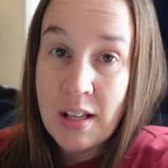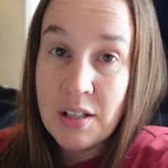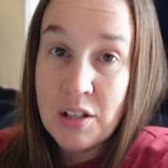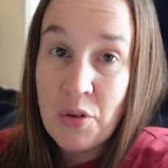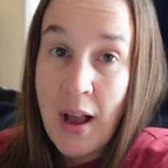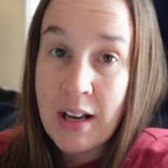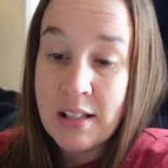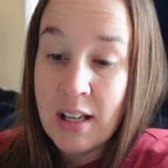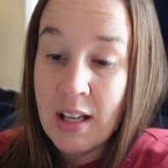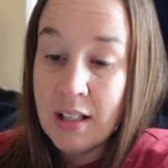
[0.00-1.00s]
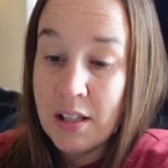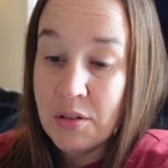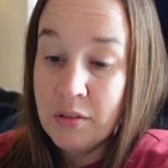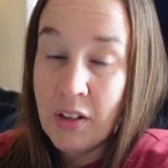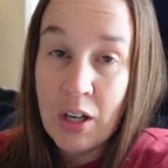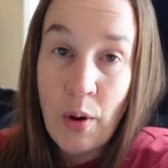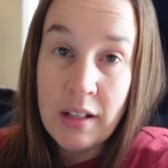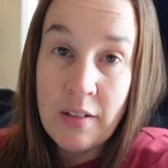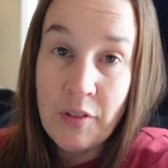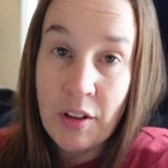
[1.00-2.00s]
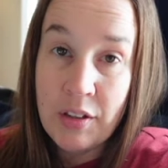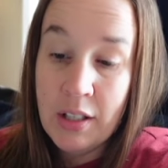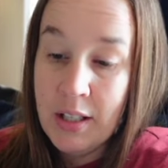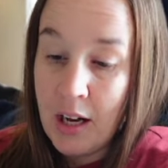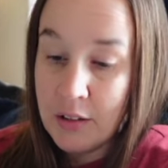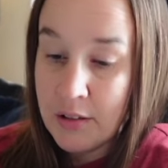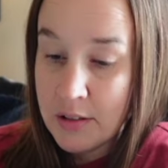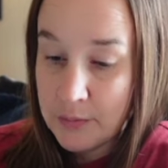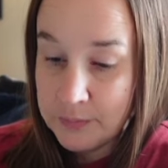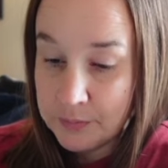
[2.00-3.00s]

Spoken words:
size 2X and it sold very quickly for $30.